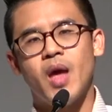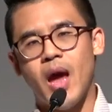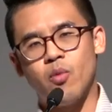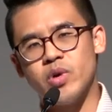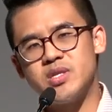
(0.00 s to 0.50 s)

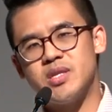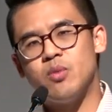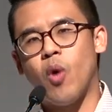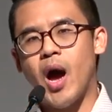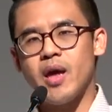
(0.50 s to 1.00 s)
And we see
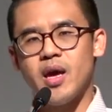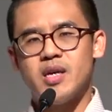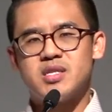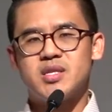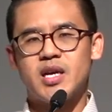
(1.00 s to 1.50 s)
why
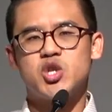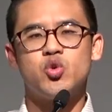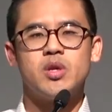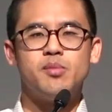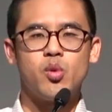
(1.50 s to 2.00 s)

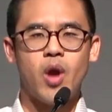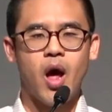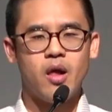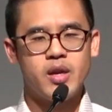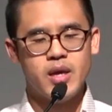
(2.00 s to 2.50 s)
sexual
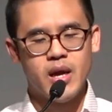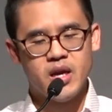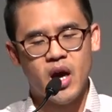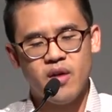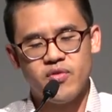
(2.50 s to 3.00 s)
immorality and
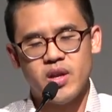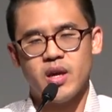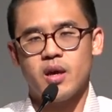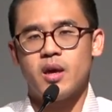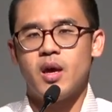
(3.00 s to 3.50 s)

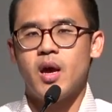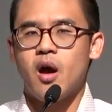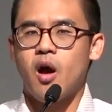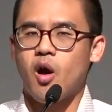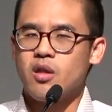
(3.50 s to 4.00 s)
coveting
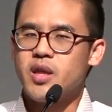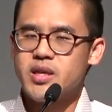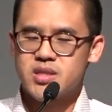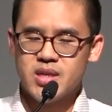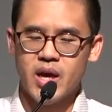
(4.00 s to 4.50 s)
are
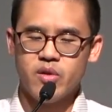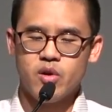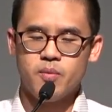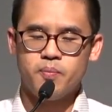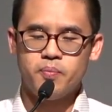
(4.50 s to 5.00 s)
linked together.
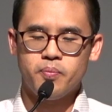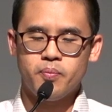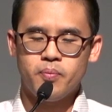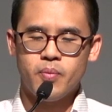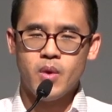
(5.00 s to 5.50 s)

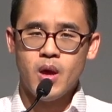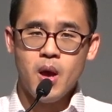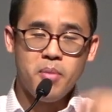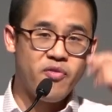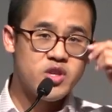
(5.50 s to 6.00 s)

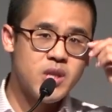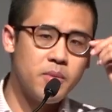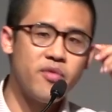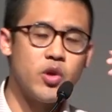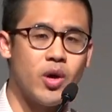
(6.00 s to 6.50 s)
But for some
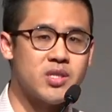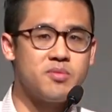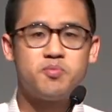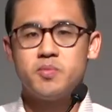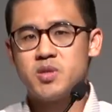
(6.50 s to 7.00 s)
of you, as
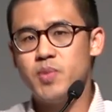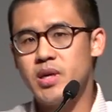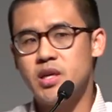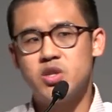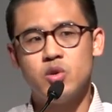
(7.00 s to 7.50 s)
I'm
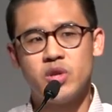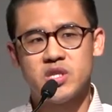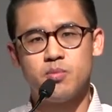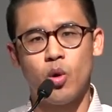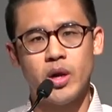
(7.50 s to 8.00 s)
speaking to you
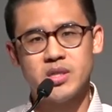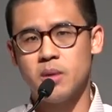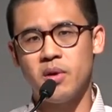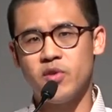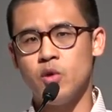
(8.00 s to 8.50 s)
this morning,
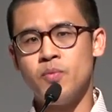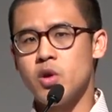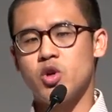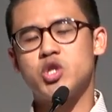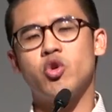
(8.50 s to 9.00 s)
some of you,
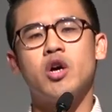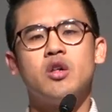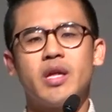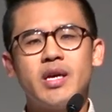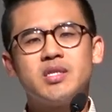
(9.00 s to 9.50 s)
your
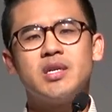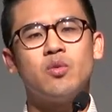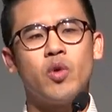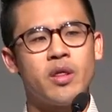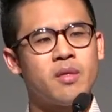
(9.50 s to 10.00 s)
struggle isn't
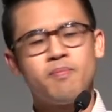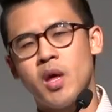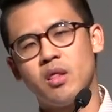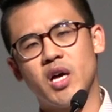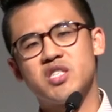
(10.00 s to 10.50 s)
with
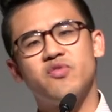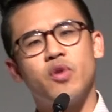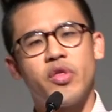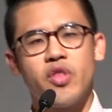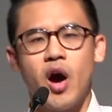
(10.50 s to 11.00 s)

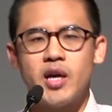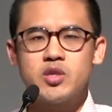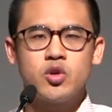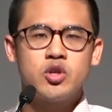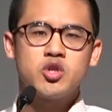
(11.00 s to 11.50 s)
lustful thoughts,
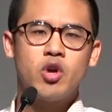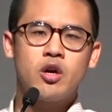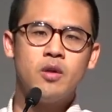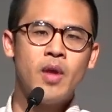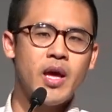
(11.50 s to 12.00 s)
or your
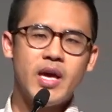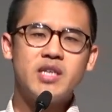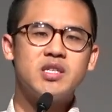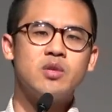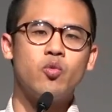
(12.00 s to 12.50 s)
struggle
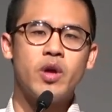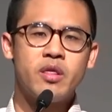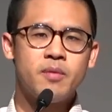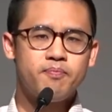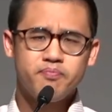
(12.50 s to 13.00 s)
isn't with